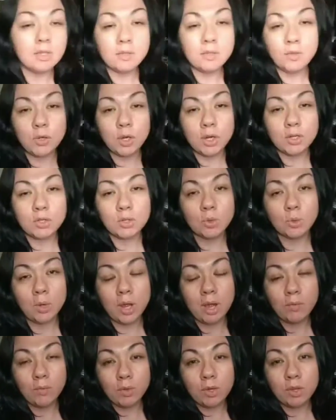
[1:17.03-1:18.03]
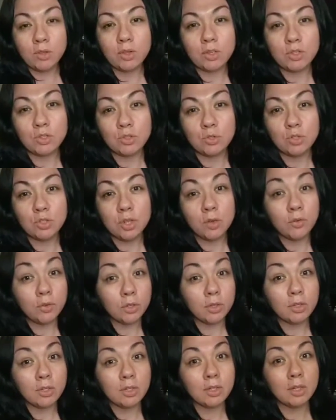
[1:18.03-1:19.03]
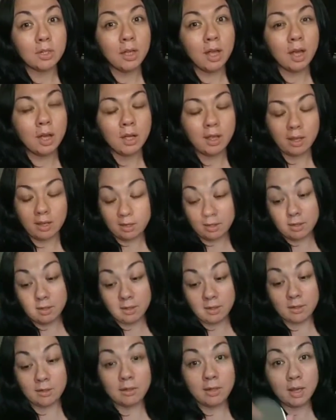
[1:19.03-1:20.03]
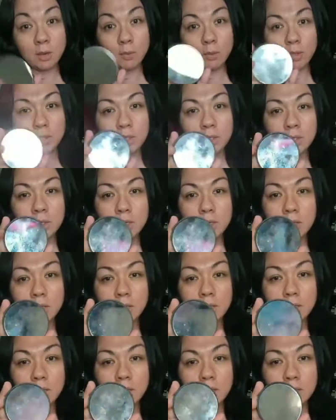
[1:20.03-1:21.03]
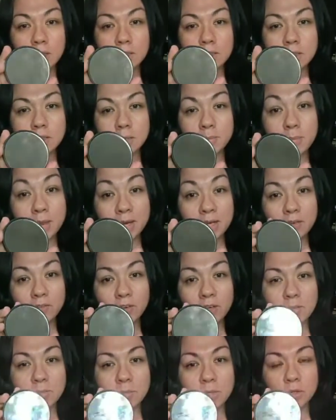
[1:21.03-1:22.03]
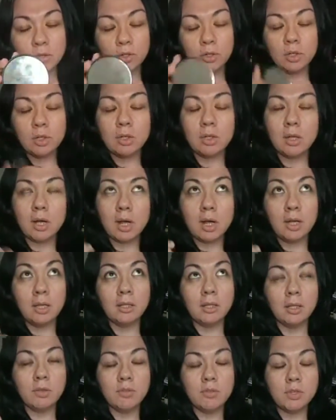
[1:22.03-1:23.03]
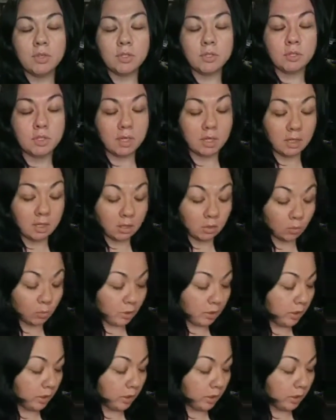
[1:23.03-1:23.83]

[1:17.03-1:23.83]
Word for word: If you guys don't have one of these, you definitely need to uh, get one. It's a magnified mirror. I love this thing. It really